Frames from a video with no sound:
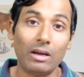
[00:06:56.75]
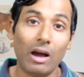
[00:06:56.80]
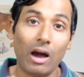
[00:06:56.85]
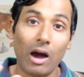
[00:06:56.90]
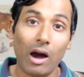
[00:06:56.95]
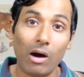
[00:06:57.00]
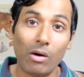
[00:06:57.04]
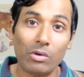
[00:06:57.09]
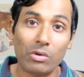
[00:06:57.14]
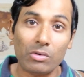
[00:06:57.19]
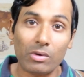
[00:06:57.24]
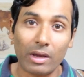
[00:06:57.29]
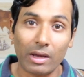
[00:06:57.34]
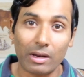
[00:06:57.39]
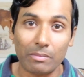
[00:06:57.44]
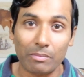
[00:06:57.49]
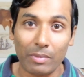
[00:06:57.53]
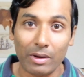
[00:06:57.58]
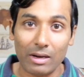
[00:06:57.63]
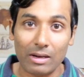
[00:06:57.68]
how you
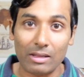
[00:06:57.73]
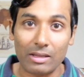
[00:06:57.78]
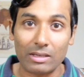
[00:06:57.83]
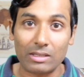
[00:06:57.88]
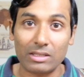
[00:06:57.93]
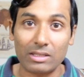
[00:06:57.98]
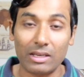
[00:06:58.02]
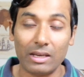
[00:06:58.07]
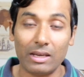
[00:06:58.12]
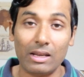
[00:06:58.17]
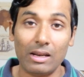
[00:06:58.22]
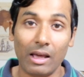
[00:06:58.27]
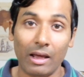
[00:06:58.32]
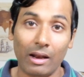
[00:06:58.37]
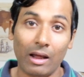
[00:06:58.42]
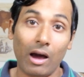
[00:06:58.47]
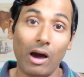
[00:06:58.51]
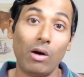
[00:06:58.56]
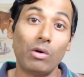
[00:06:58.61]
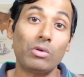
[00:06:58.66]
can build that skill,
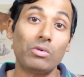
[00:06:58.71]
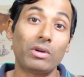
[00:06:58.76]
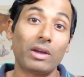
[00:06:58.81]
and how you